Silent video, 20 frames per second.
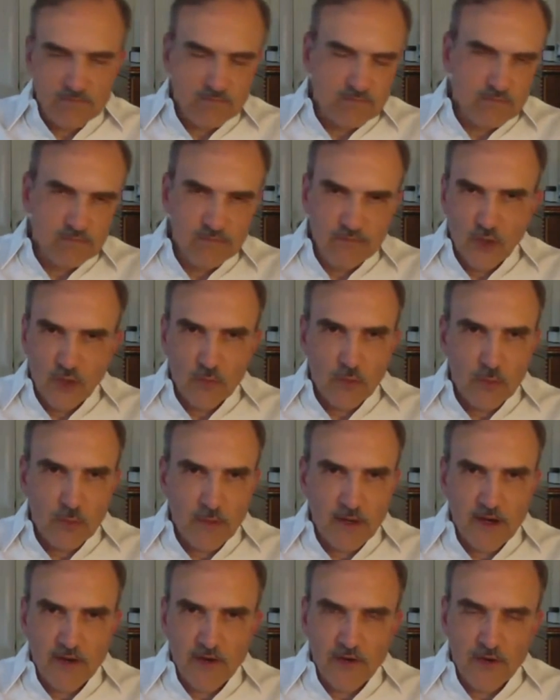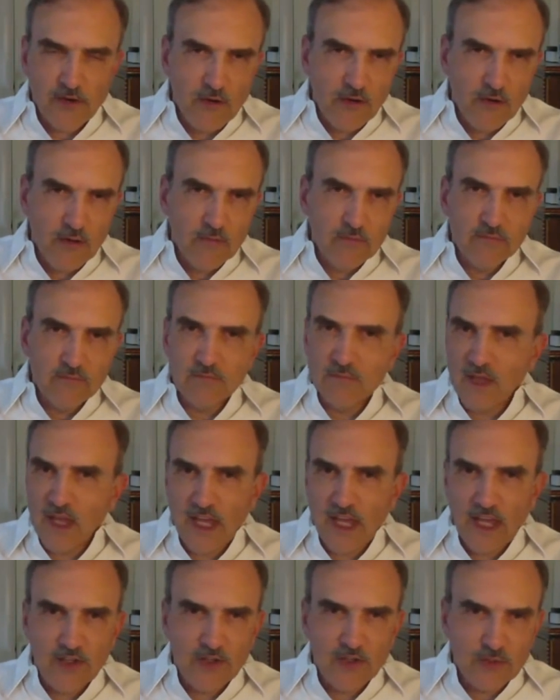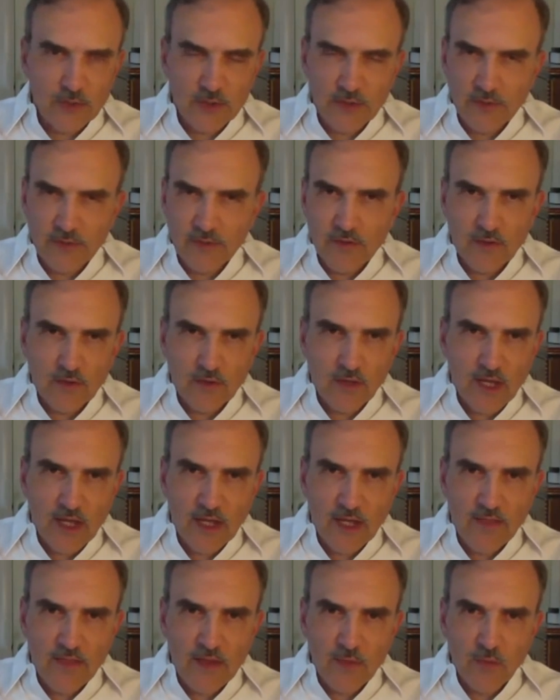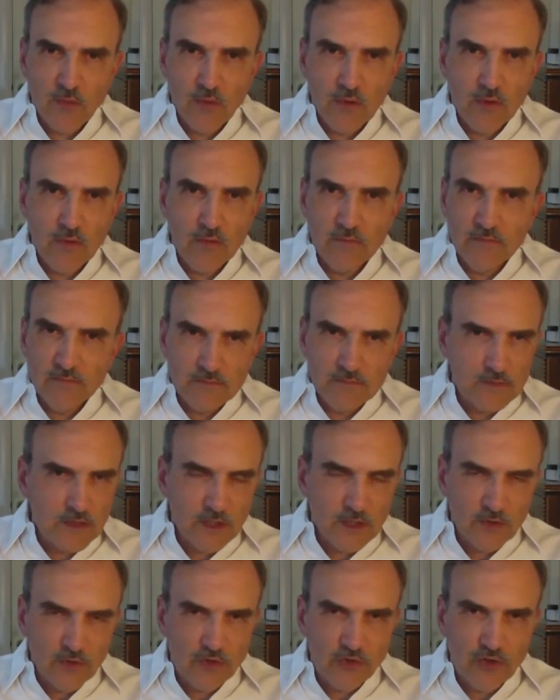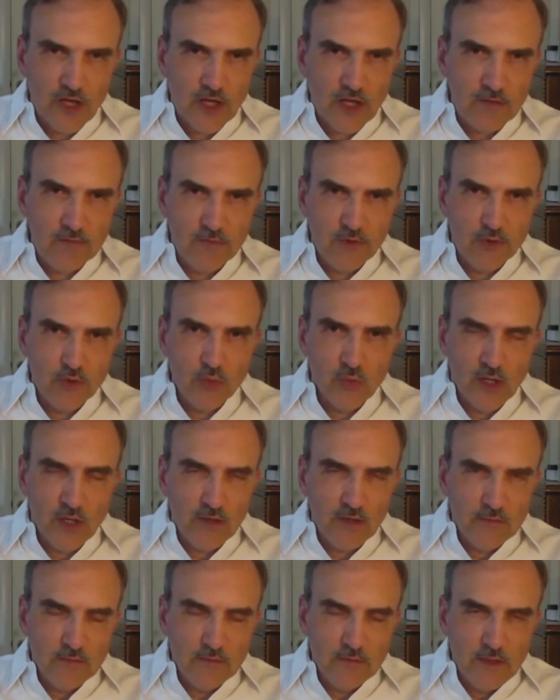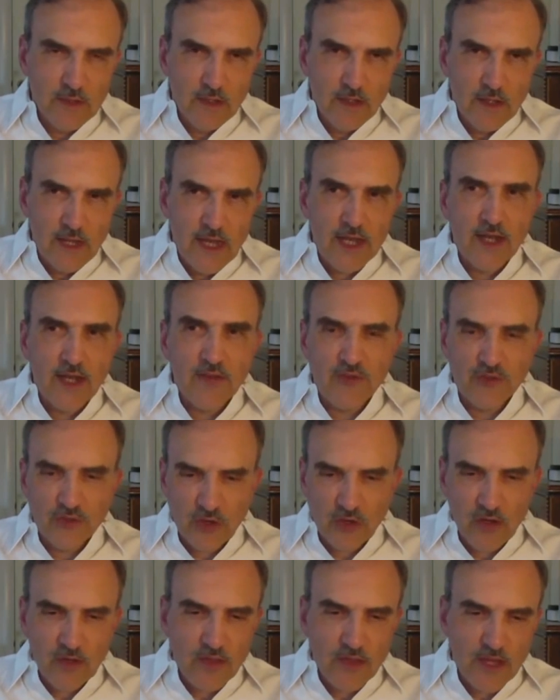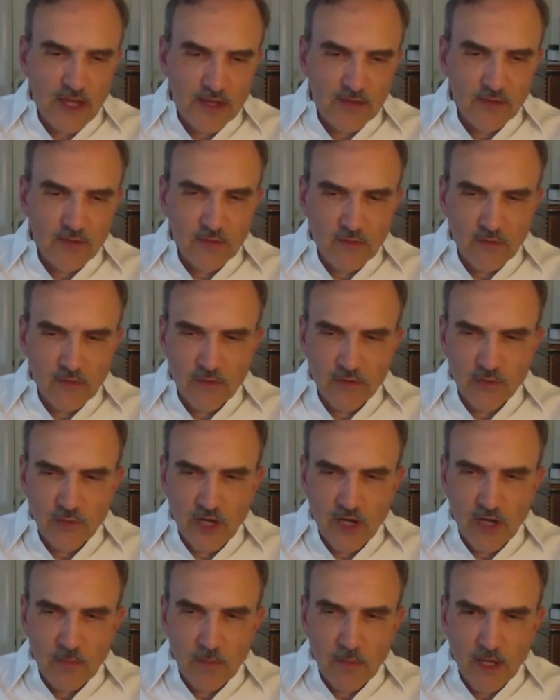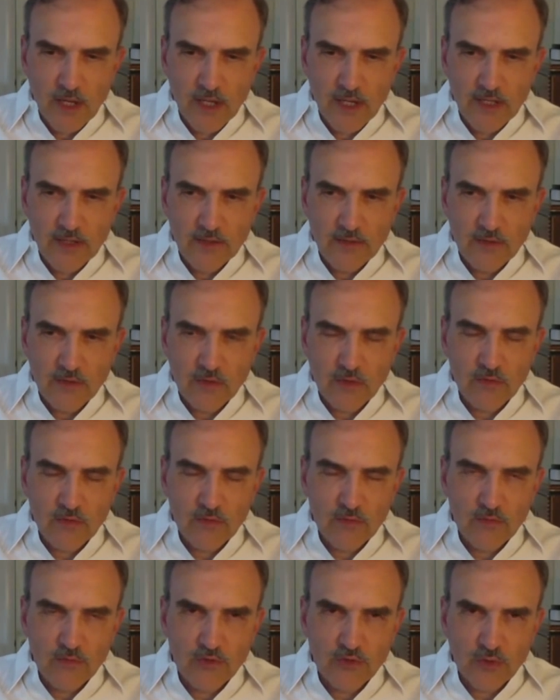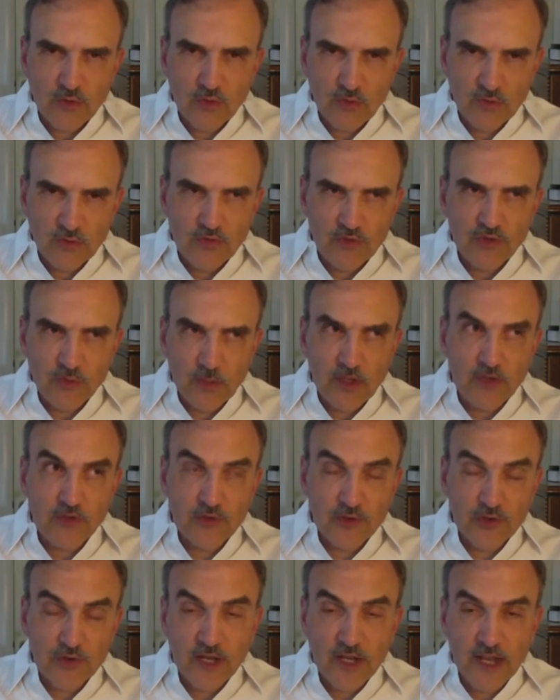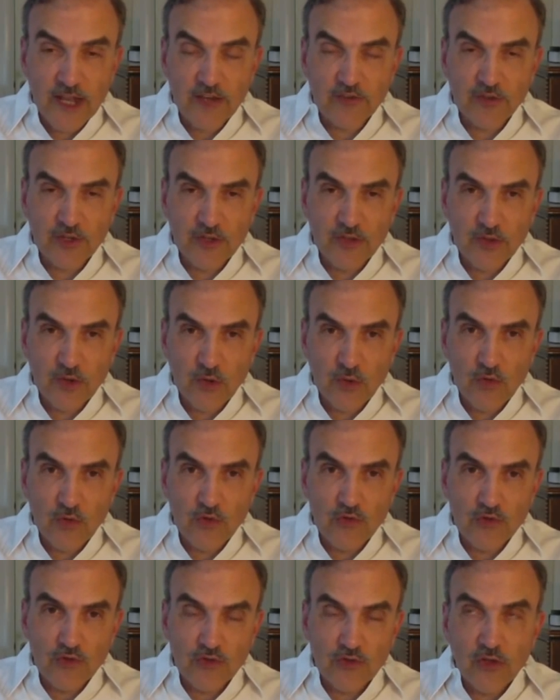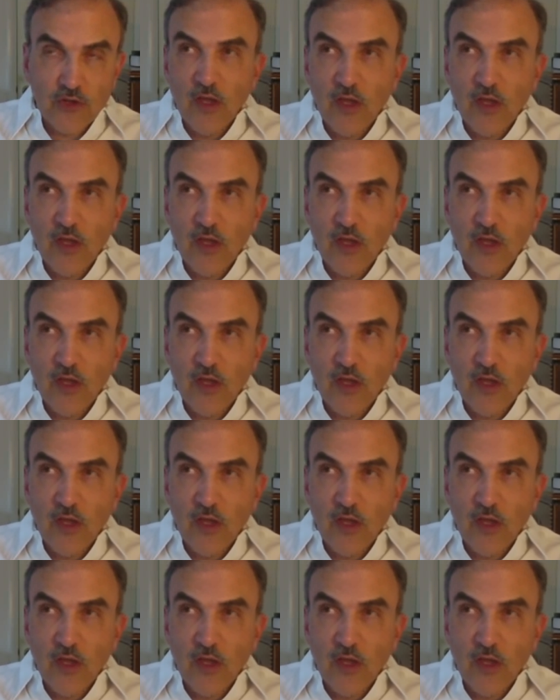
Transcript: don't prepare at all, can't do it, okay, and they will, just not do well. And I saw that throughout my semester and actually in the courses.